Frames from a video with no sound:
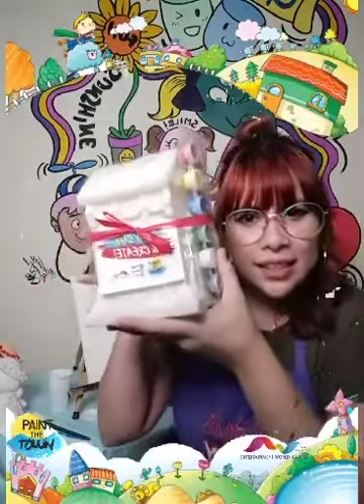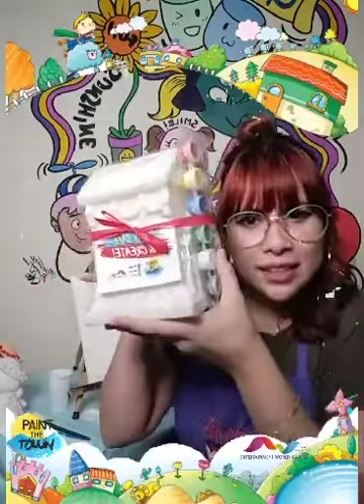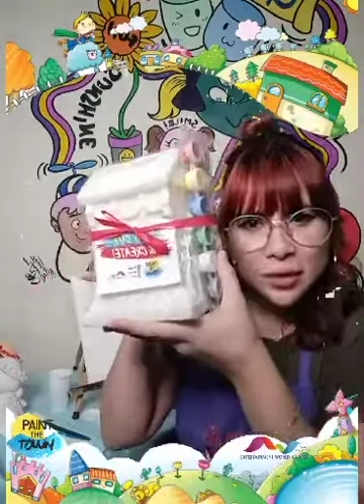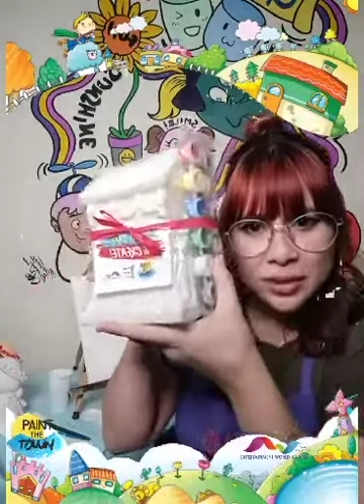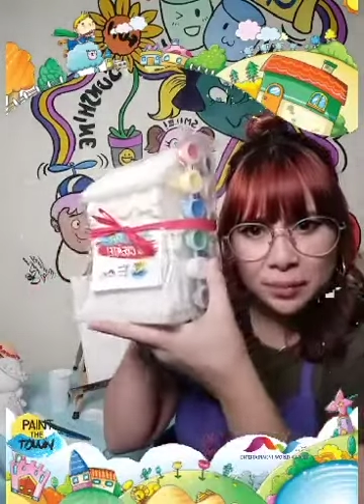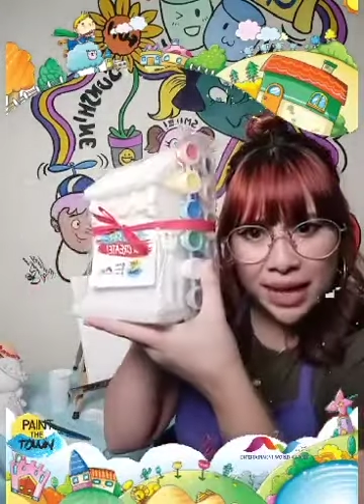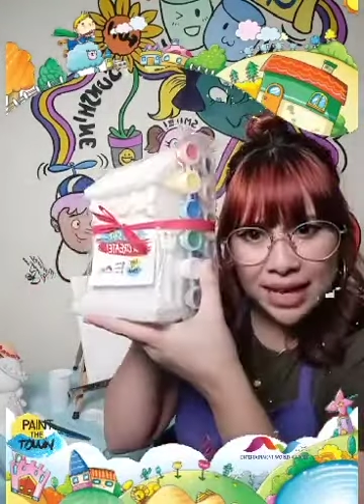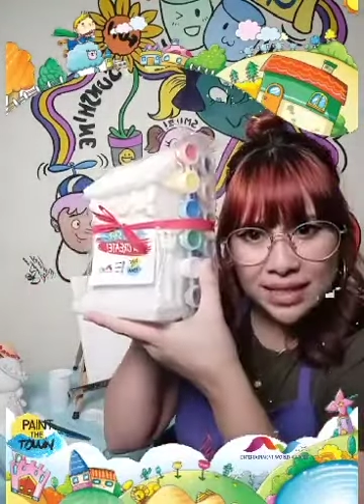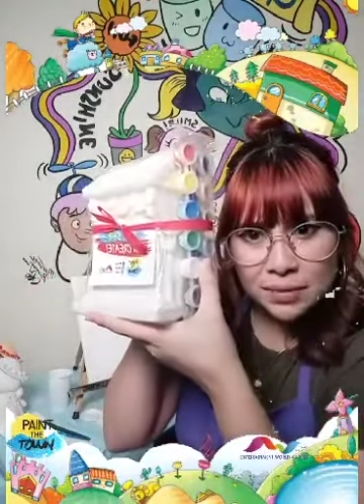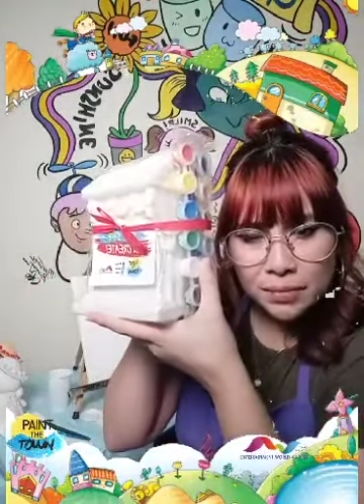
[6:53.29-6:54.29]
So it's a
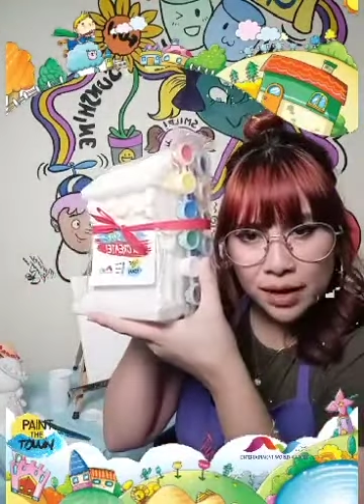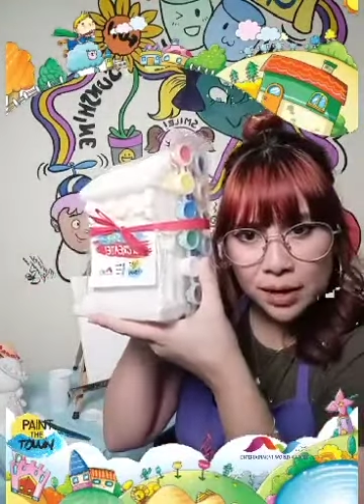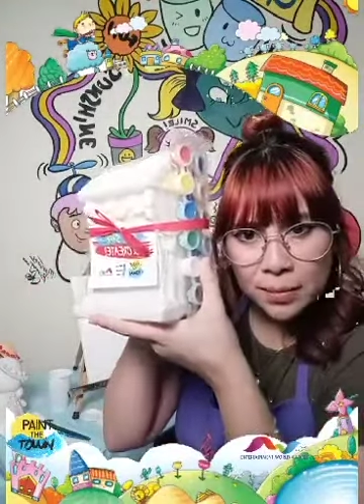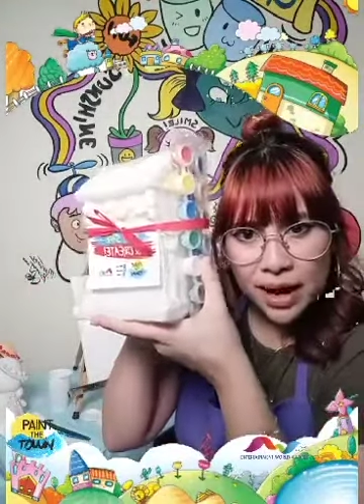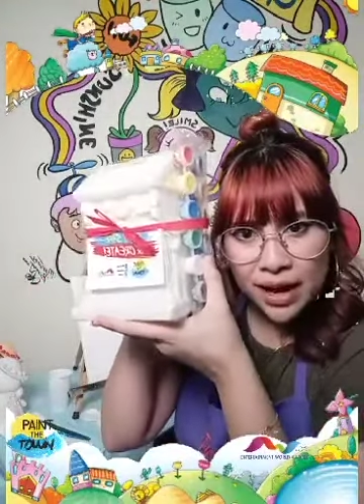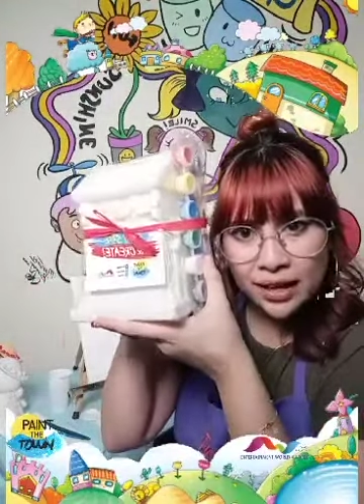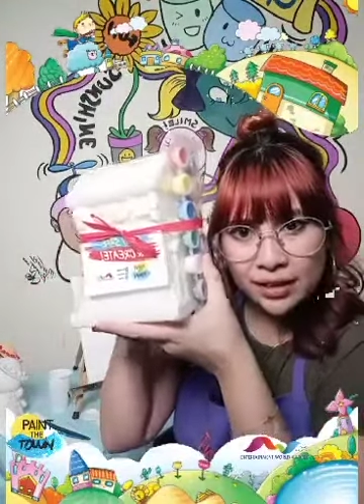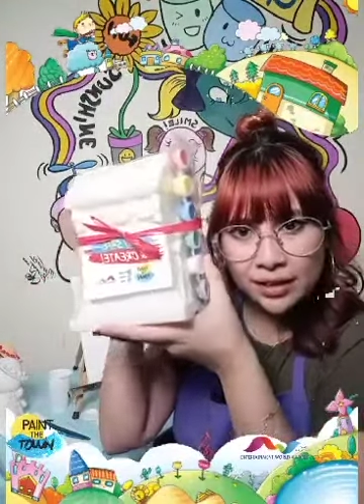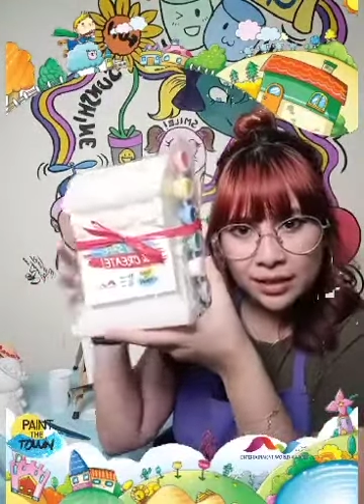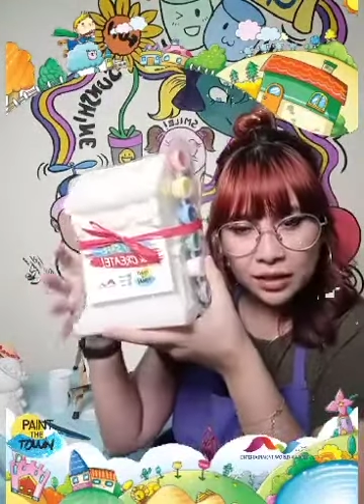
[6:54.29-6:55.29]
plastic money bank
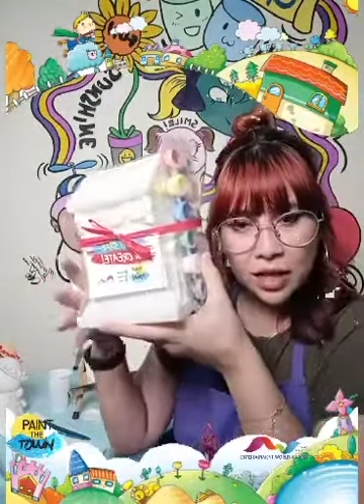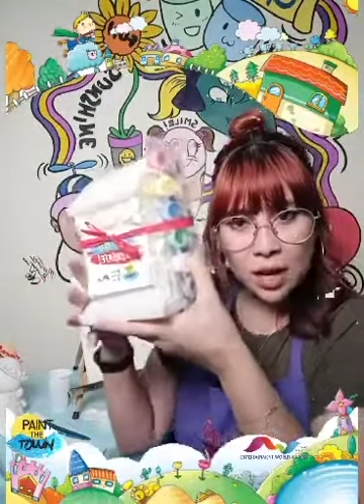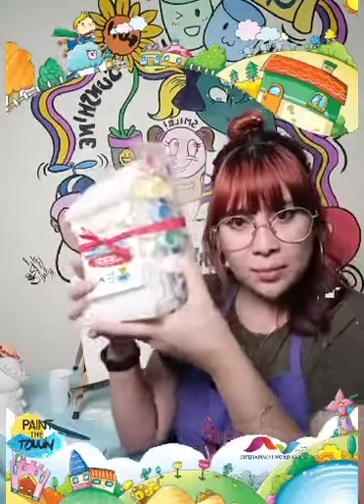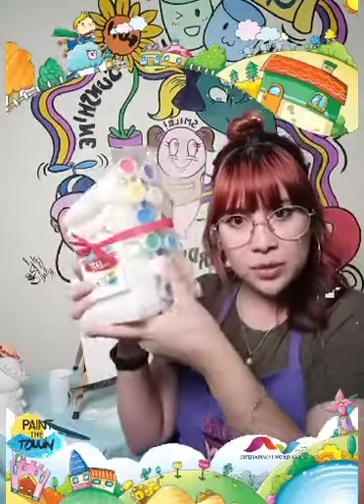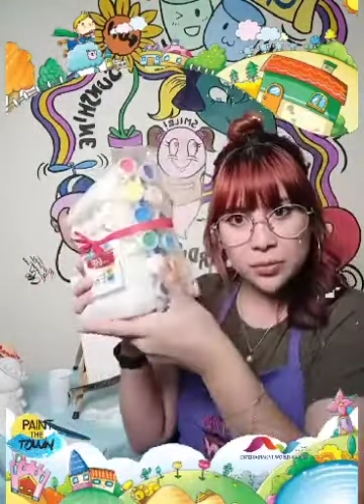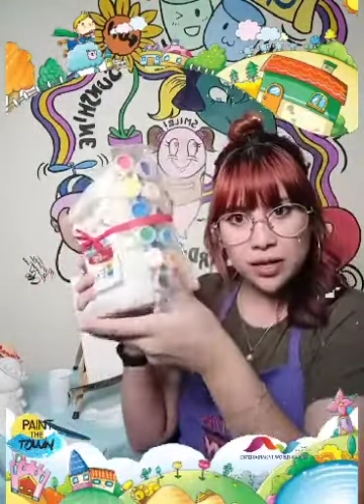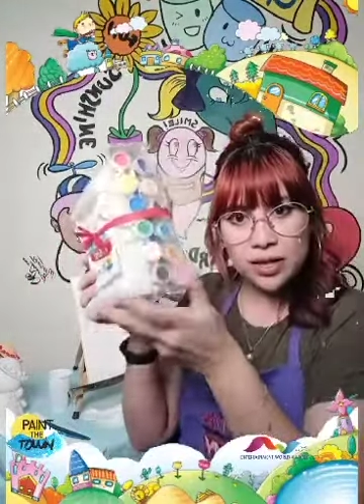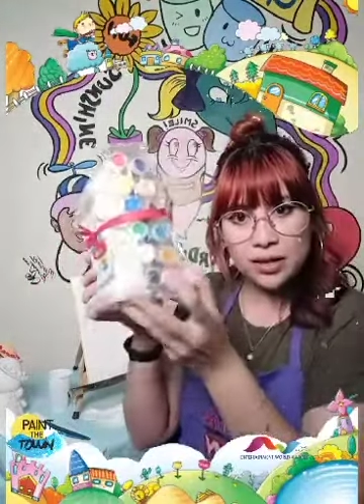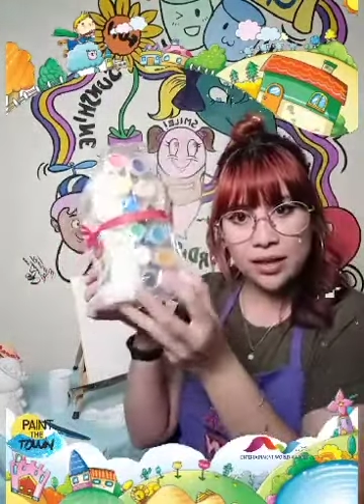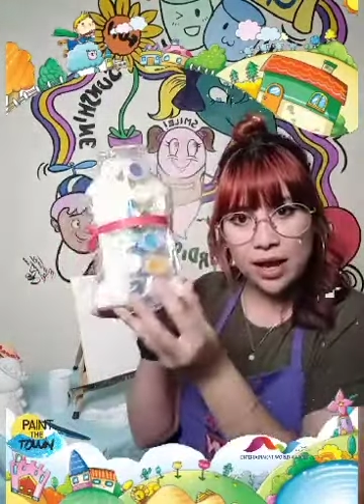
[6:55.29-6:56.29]
that comes
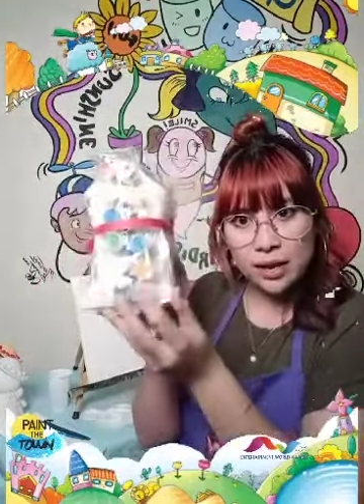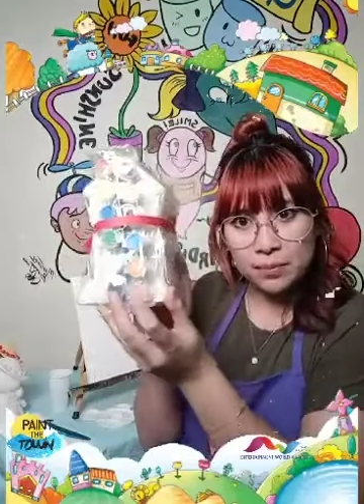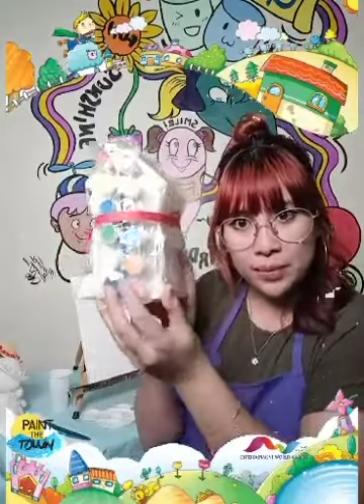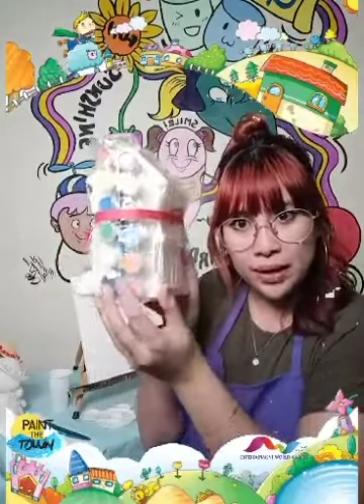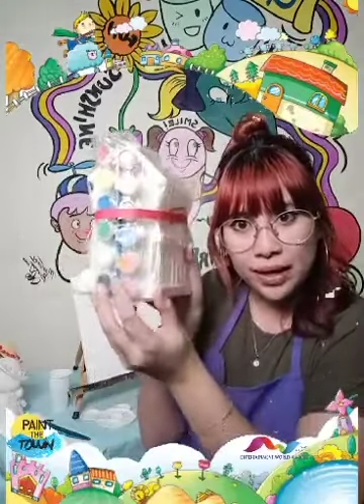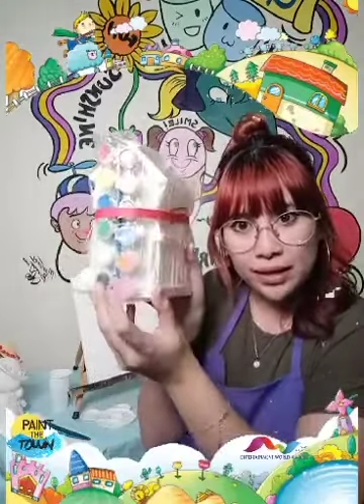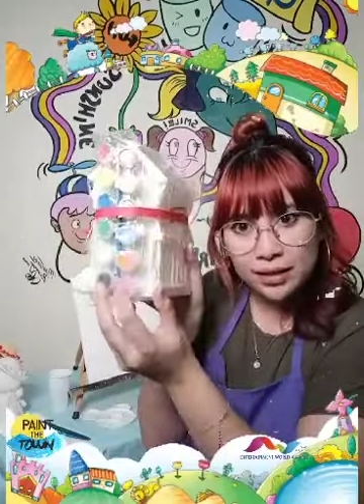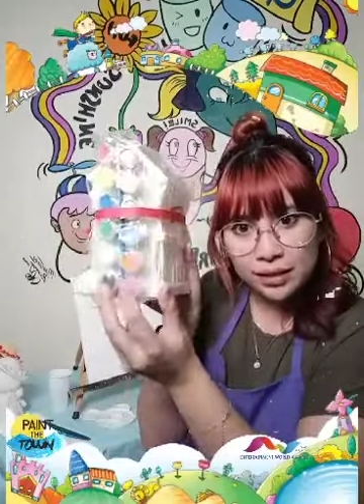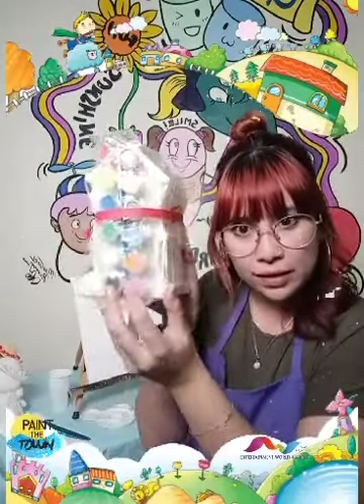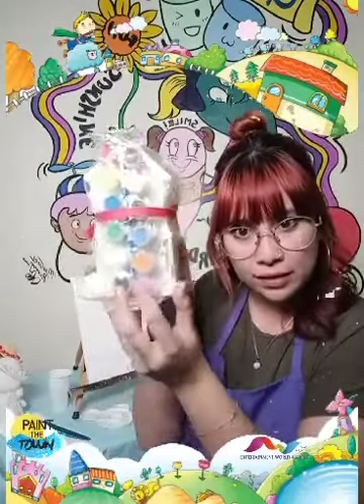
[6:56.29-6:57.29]
with a paint
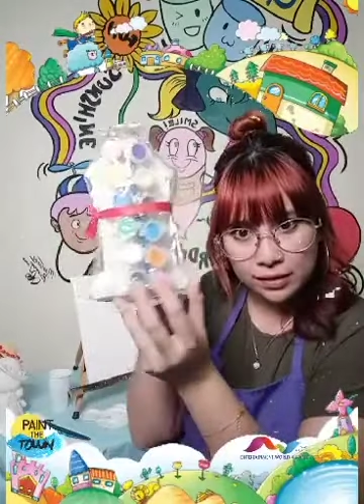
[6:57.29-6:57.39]
kit,